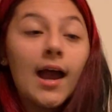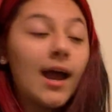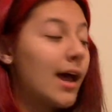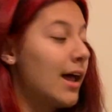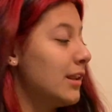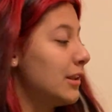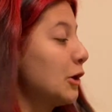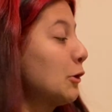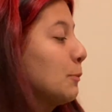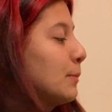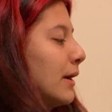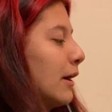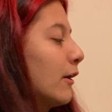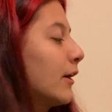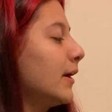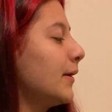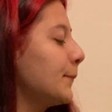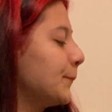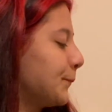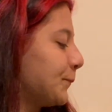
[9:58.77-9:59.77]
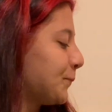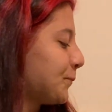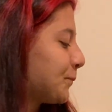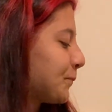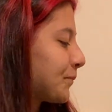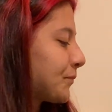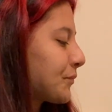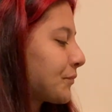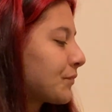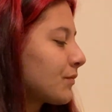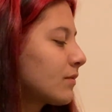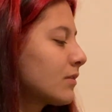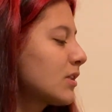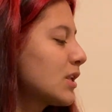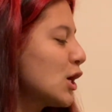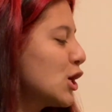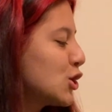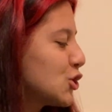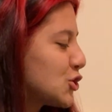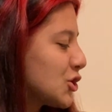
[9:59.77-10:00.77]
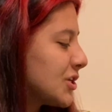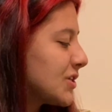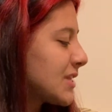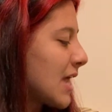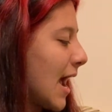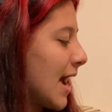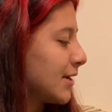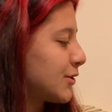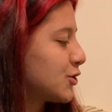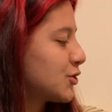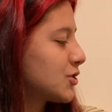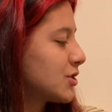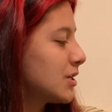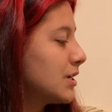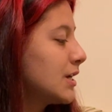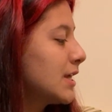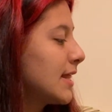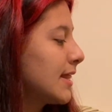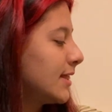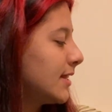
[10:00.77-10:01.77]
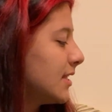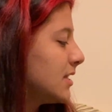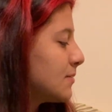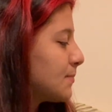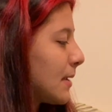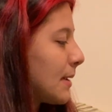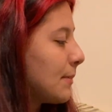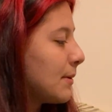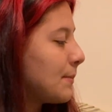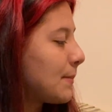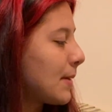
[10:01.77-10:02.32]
Hello, parrot. Just hatched. These baby